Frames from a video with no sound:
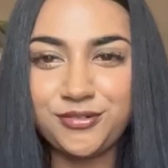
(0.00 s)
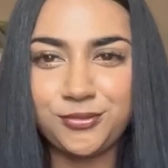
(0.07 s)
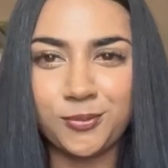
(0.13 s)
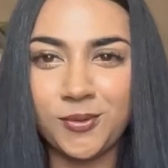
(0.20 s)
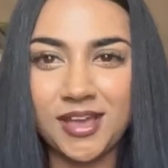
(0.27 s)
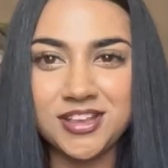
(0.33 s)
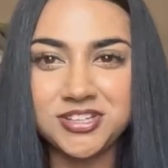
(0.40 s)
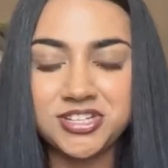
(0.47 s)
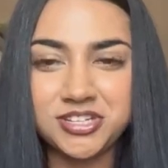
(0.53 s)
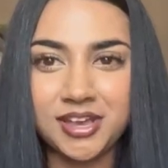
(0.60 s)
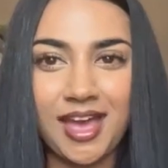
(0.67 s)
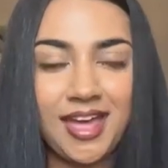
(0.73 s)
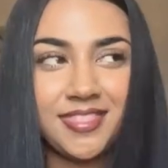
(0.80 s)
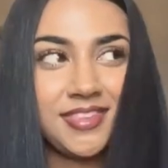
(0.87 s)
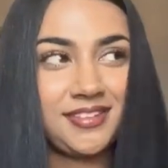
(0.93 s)
which
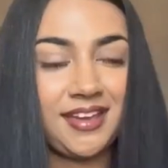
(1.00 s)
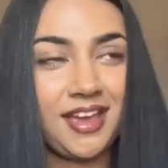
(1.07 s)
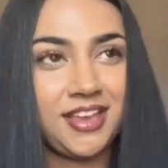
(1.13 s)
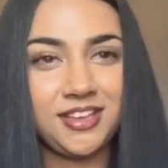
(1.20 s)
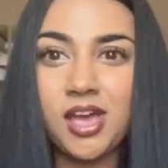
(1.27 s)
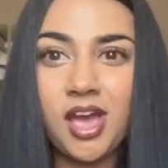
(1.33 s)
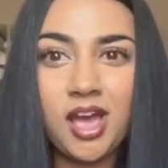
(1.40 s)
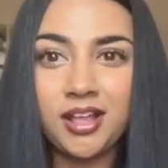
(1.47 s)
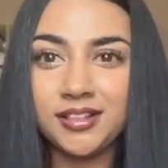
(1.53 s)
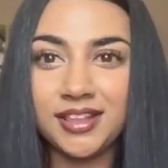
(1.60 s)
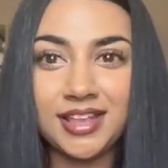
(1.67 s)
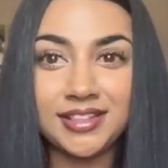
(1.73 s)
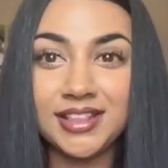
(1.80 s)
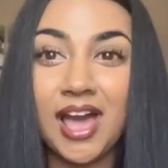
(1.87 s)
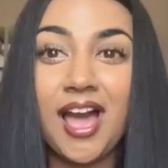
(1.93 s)
at the time,
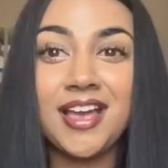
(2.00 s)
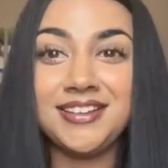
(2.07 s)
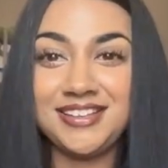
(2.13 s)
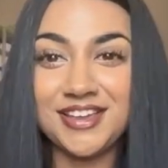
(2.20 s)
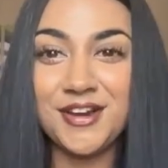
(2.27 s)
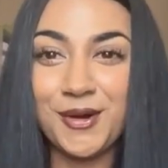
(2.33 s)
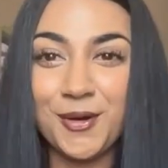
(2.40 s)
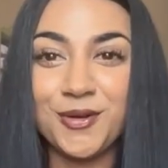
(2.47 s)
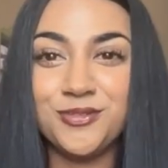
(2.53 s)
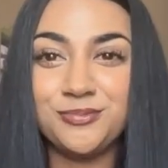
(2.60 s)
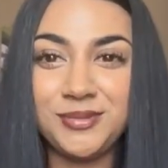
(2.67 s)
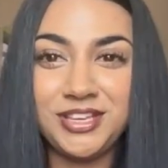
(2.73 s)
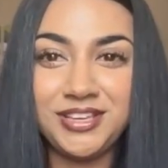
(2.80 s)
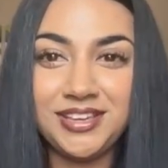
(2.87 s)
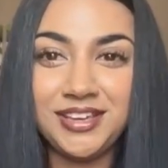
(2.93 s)
like the idea of
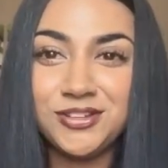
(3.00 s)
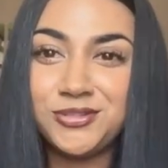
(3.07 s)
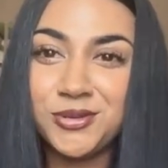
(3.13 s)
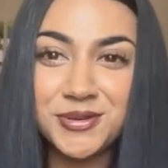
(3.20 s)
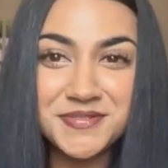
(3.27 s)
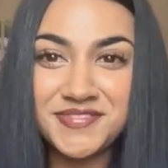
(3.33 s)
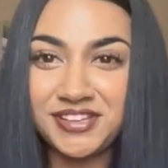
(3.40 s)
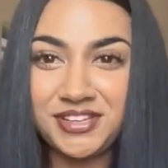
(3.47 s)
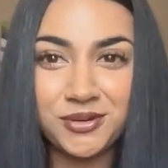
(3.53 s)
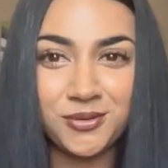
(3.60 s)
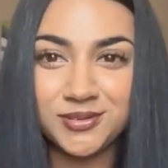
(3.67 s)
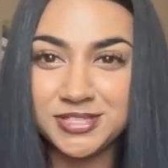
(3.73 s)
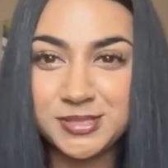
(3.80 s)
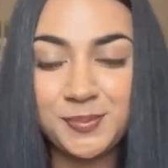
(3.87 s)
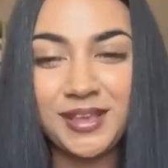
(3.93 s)
me doing a video
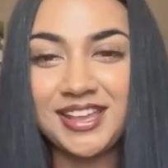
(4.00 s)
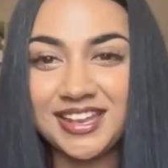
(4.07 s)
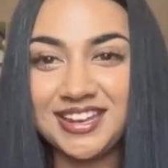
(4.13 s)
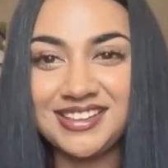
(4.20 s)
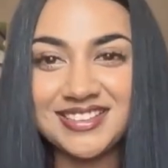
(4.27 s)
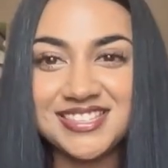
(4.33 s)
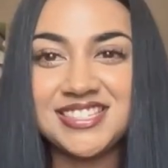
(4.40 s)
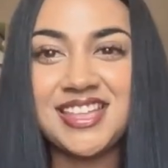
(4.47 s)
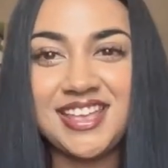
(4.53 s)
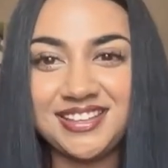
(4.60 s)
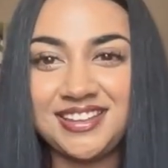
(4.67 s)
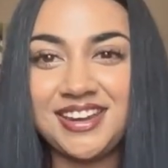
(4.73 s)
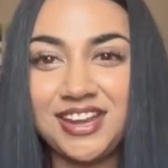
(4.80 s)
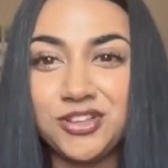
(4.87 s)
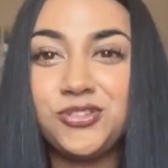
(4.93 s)
and speaking and
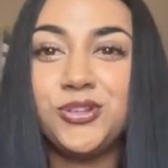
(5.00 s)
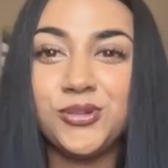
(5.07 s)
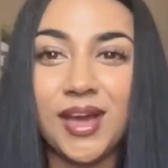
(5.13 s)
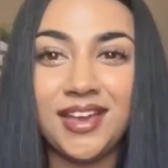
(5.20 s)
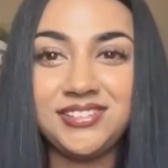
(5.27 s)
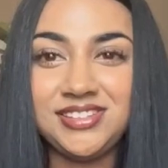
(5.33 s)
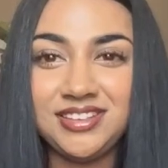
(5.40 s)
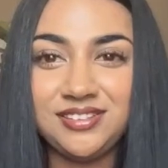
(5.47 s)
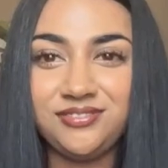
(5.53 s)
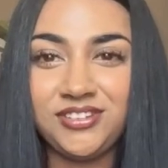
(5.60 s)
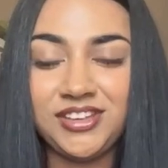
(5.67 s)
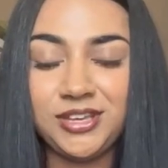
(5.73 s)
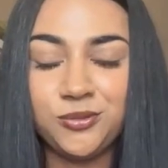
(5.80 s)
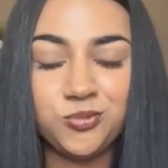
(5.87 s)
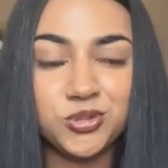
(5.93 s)
sending it to
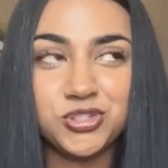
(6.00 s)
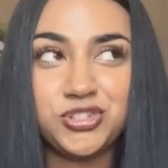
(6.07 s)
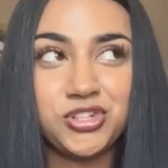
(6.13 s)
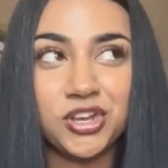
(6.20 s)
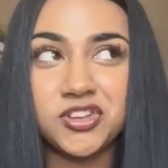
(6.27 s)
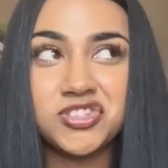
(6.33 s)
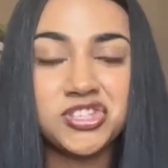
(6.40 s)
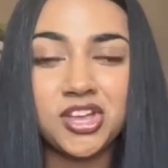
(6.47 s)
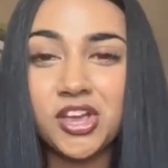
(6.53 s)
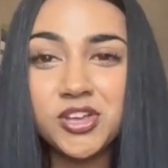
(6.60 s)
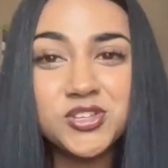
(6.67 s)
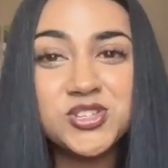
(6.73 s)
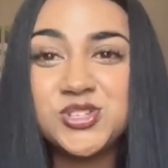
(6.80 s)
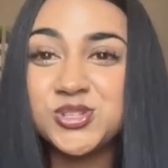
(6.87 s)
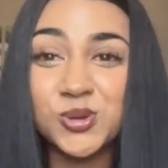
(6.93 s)
ITV was just
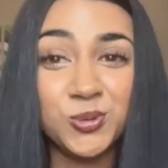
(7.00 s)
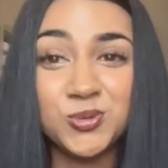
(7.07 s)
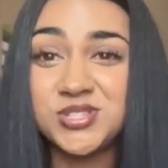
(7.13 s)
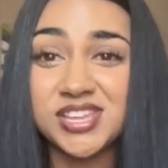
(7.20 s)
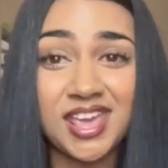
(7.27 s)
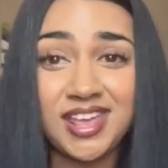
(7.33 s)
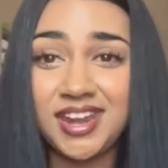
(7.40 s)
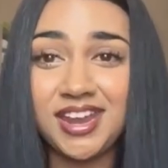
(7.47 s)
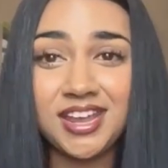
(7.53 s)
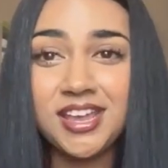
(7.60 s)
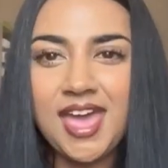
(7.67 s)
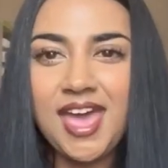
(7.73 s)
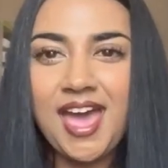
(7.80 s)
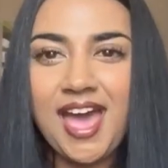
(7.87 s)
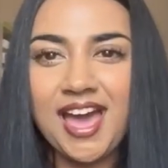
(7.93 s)
so scary.
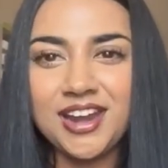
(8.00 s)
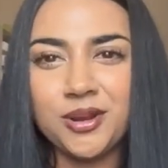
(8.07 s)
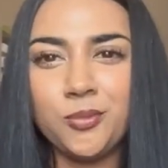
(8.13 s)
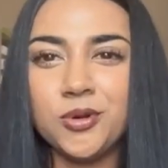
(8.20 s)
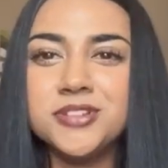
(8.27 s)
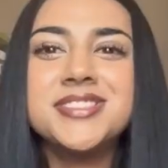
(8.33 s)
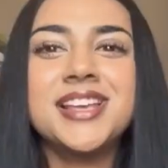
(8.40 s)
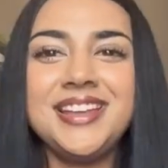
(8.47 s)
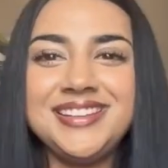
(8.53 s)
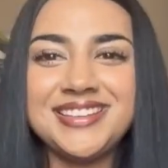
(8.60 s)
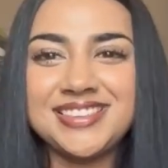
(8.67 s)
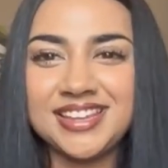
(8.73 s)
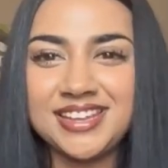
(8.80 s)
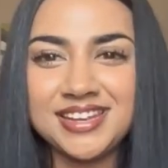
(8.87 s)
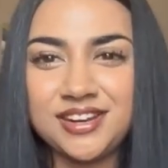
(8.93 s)
And I was kind
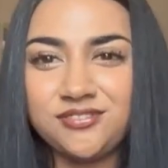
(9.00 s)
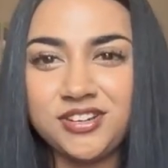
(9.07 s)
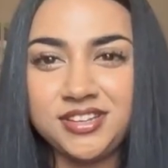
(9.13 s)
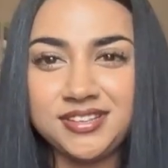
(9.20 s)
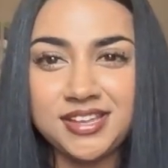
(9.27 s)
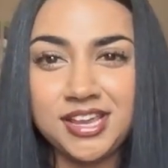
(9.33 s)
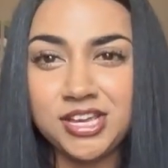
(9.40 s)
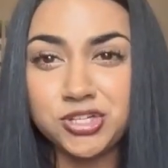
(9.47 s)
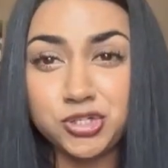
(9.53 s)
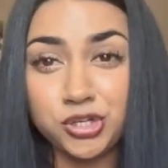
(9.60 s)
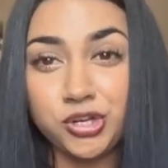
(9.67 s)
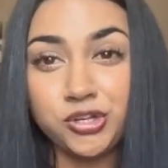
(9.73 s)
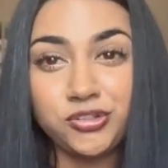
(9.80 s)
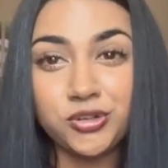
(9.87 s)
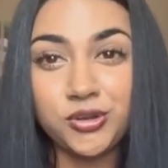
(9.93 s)
of thinking every day,
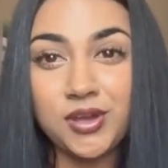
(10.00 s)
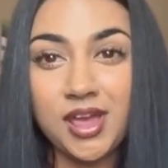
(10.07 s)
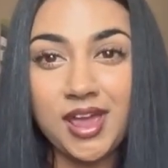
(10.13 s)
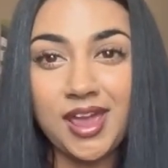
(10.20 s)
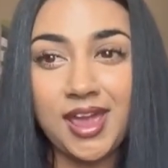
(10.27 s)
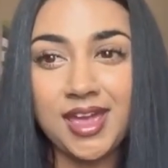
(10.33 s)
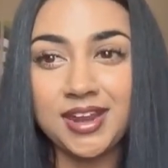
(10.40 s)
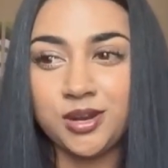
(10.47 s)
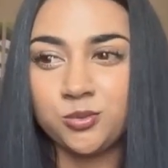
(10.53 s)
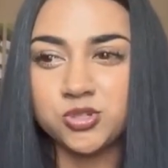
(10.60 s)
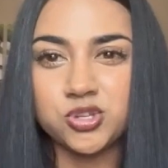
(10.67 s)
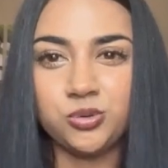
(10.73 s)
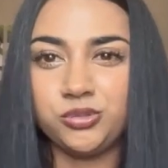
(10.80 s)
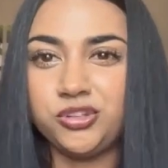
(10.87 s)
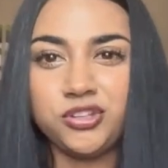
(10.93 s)
should I do it? And I
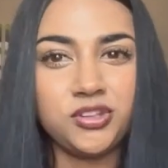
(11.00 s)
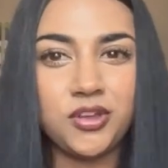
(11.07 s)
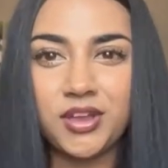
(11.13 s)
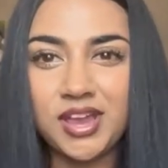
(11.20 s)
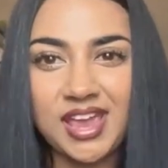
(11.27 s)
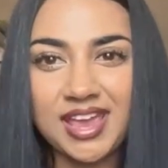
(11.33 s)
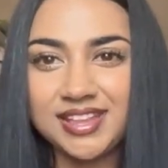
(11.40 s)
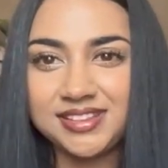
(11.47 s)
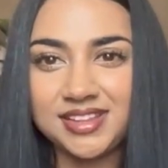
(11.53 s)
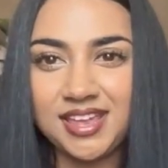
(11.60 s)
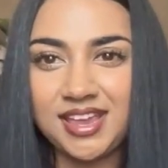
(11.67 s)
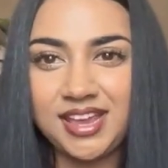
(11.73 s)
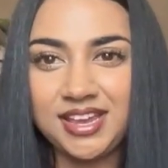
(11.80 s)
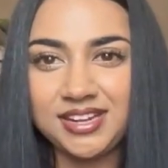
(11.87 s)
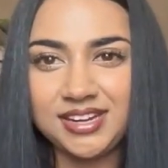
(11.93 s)
was going to do it. And
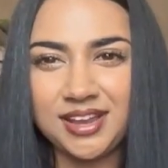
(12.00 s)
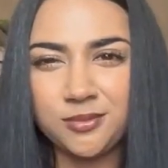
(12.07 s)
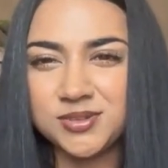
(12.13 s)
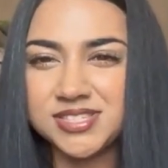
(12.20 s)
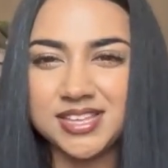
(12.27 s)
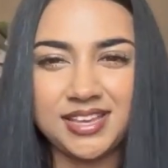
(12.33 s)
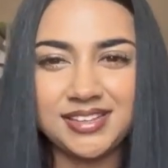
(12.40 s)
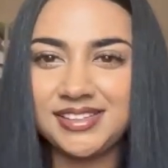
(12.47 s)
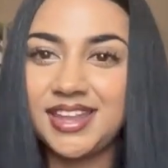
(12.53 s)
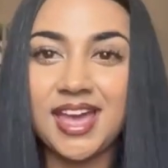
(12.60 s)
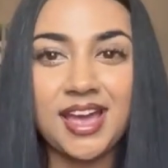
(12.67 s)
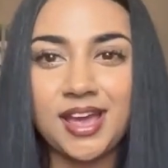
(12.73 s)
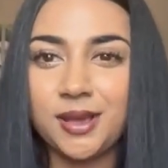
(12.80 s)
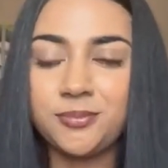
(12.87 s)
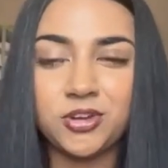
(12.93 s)
then I was like,
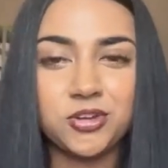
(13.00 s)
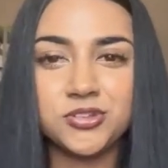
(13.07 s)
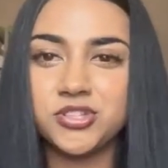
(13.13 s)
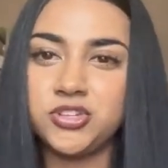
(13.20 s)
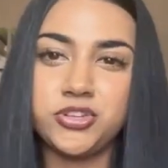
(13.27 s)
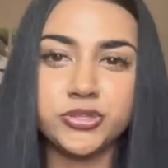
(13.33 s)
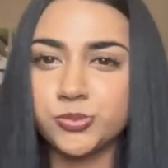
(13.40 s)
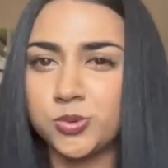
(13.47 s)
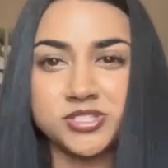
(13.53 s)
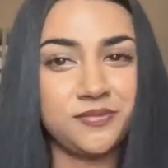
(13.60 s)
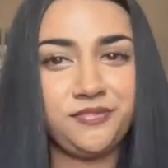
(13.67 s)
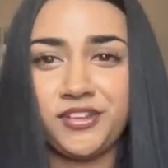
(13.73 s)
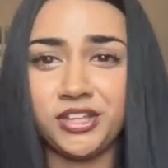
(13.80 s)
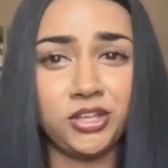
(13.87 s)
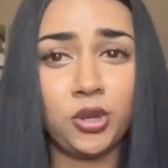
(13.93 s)
nah, because I just
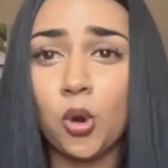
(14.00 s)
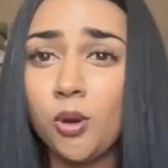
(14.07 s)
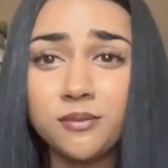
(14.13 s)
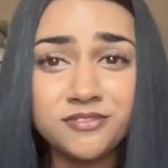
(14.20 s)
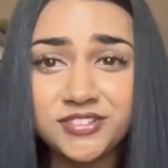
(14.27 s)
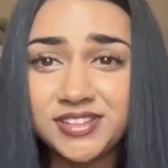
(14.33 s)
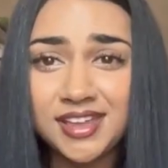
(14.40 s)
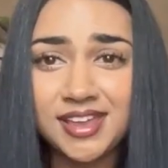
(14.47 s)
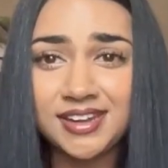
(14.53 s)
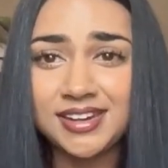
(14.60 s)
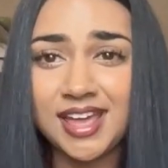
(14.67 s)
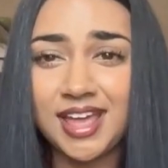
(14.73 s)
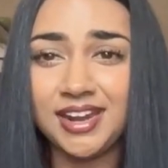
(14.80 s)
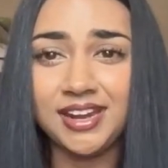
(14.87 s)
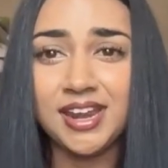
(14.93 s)
wasn't feeling
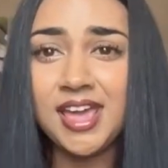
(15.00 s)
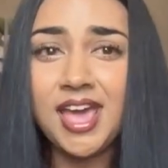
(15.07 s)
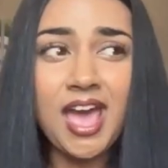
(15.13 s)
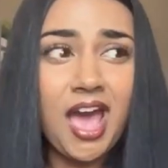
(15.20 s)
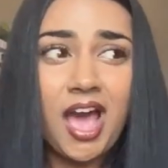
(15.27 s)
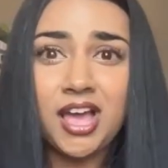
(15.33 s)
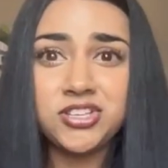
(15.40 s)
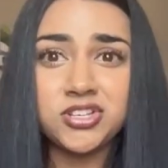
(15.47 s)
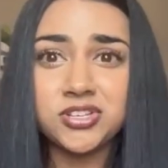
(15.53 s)
confident. And I